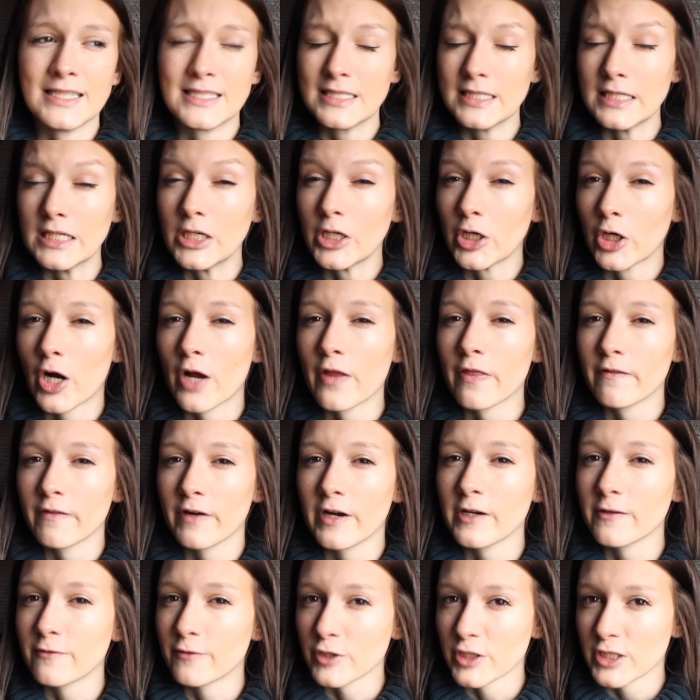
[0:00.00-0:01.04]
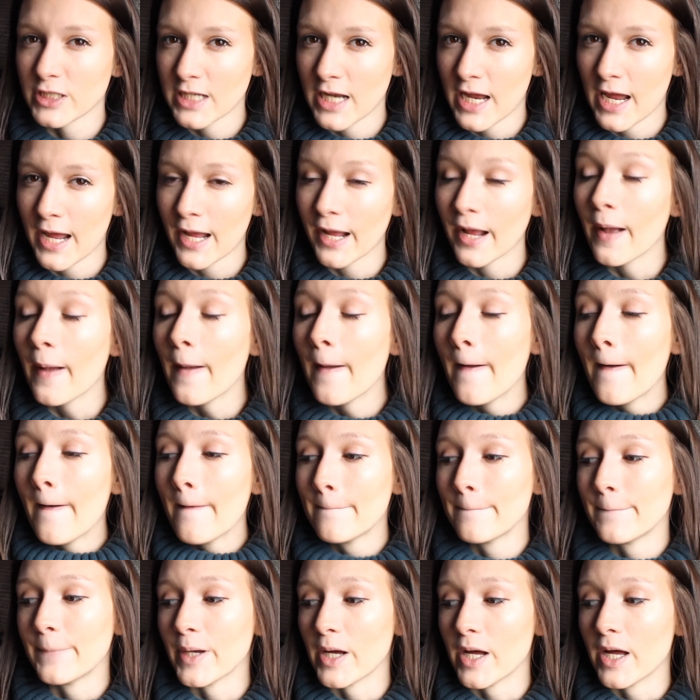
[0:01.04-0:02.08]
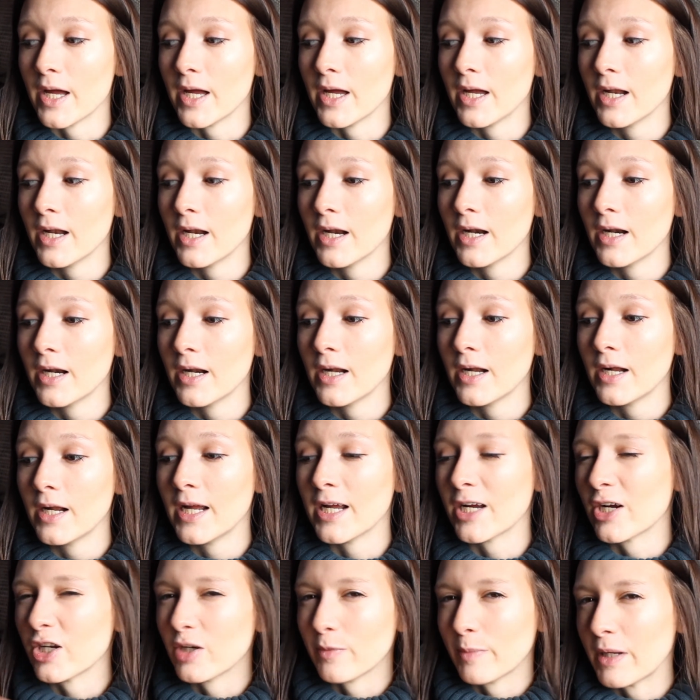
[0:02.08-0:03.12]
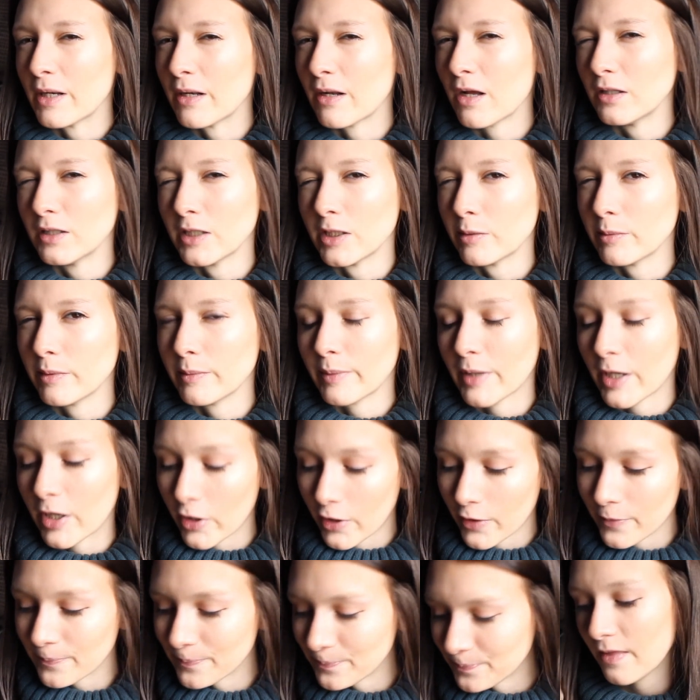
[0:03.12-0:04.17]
seeing her on the very first day, but it could have been a little bit better.